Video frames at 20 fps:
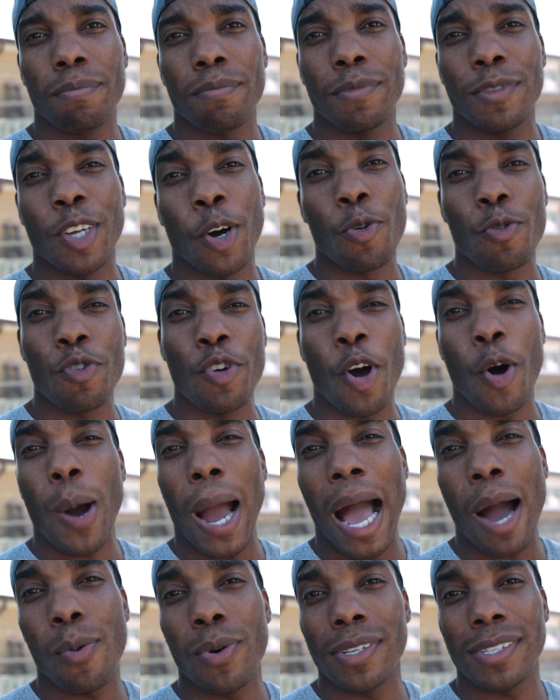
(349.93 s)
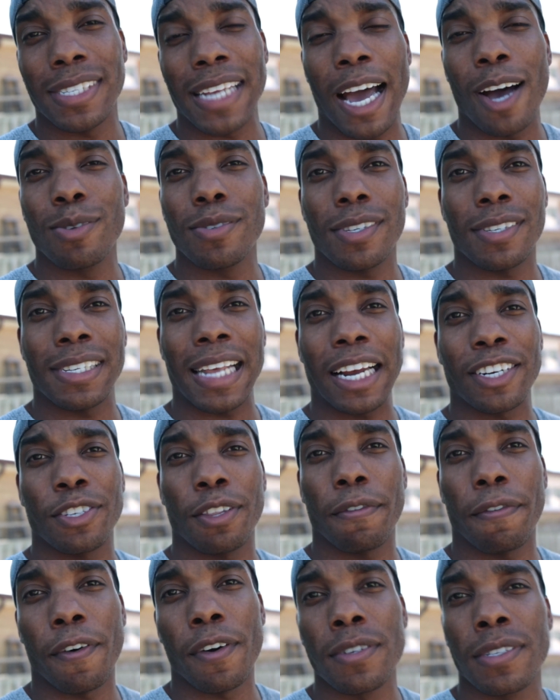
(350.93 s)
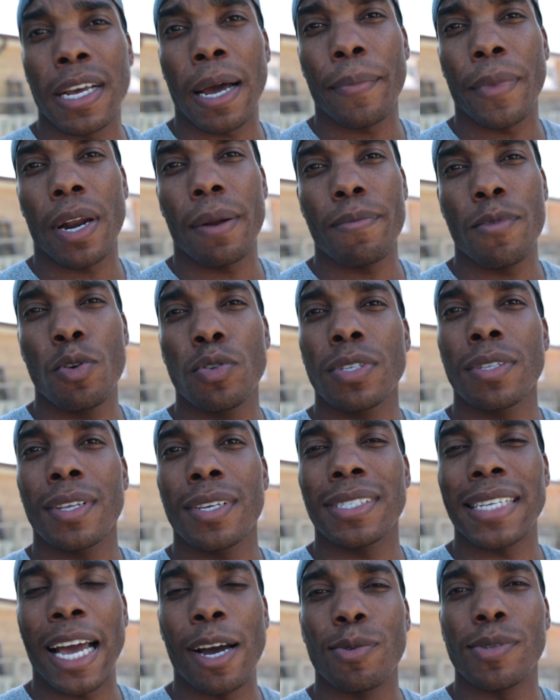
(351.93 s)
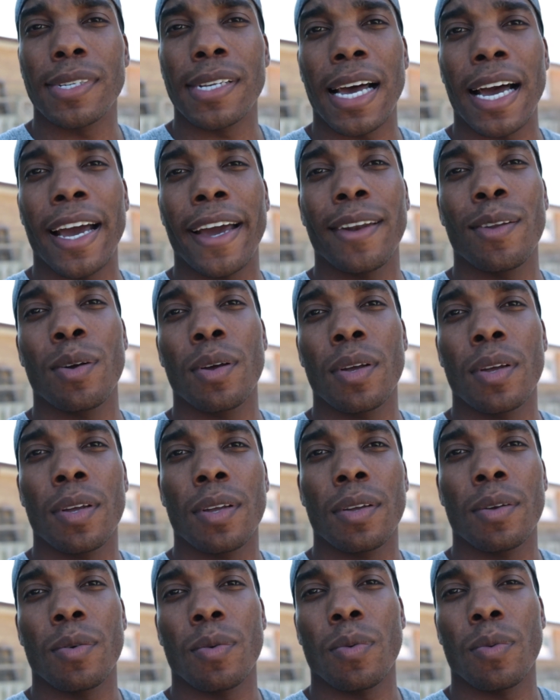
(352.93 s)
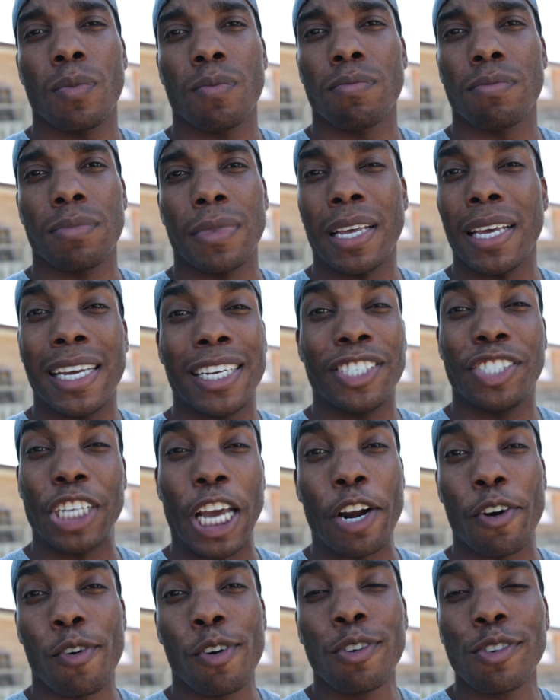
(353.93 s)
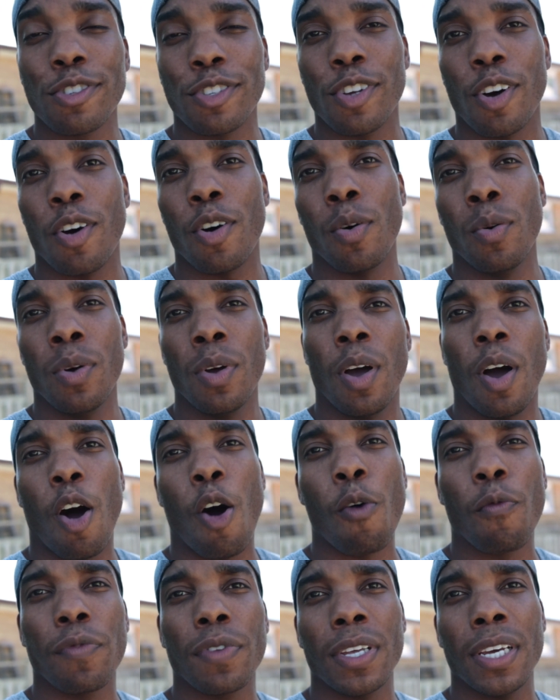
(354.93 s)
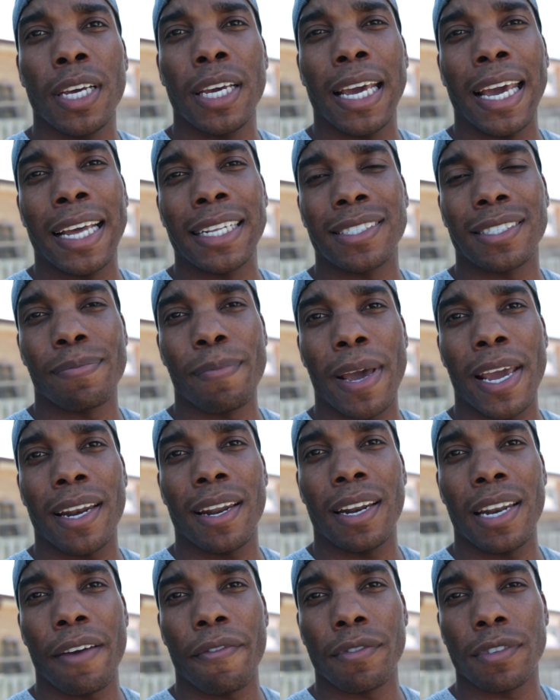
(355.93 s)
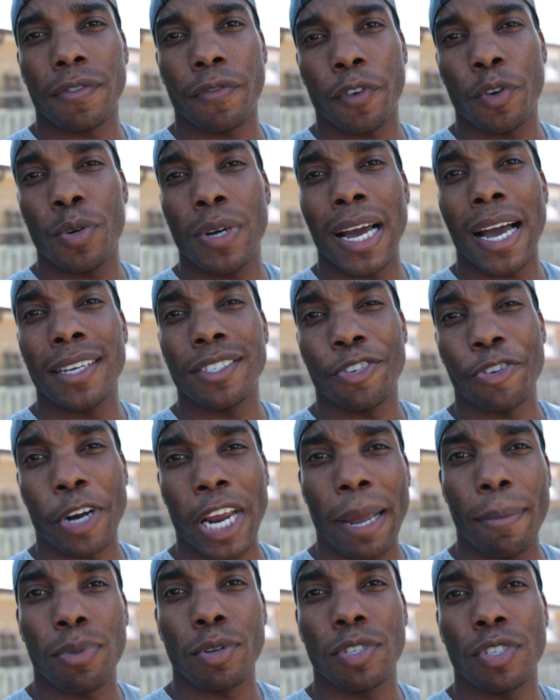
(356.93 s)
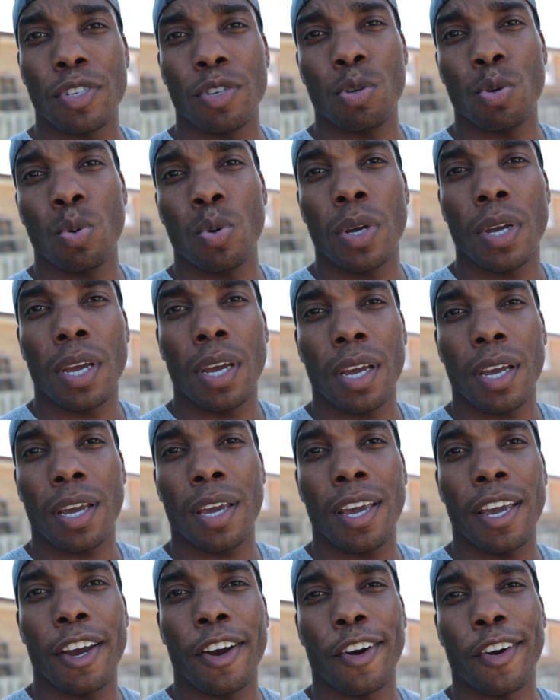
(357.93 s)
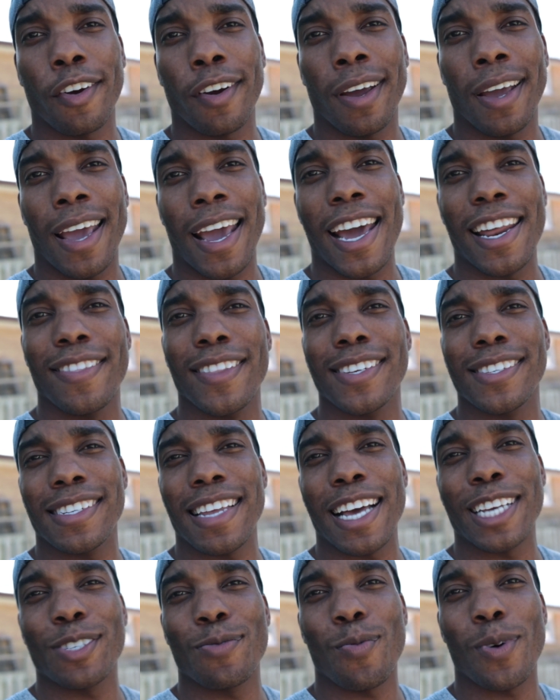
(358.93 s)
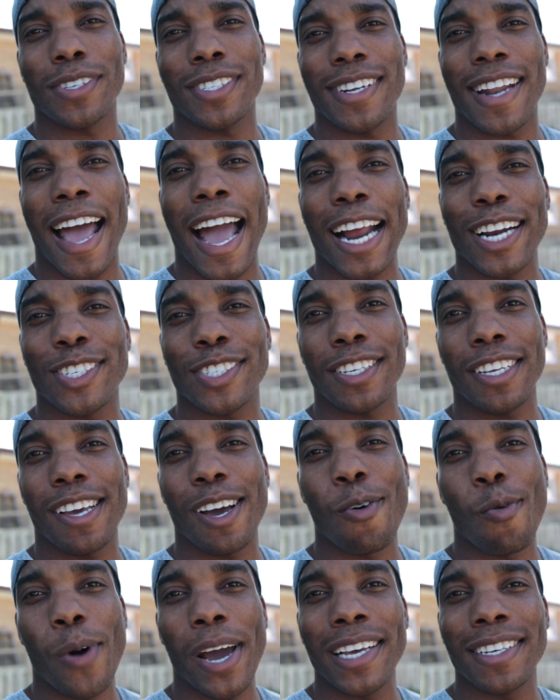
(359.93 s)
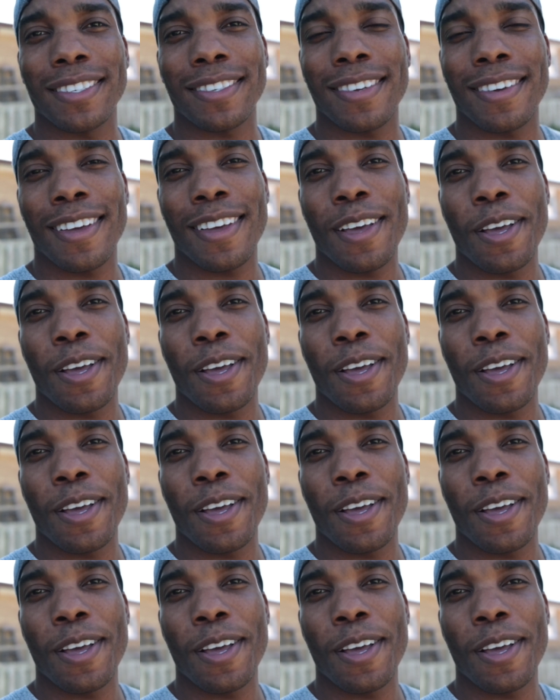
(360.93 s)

Don't know how it sounds. This is actually the first time that I'm using this outside in general, so hopefully it's made a difference for you guys and you're able to hear, and this test wasn't actually a waste.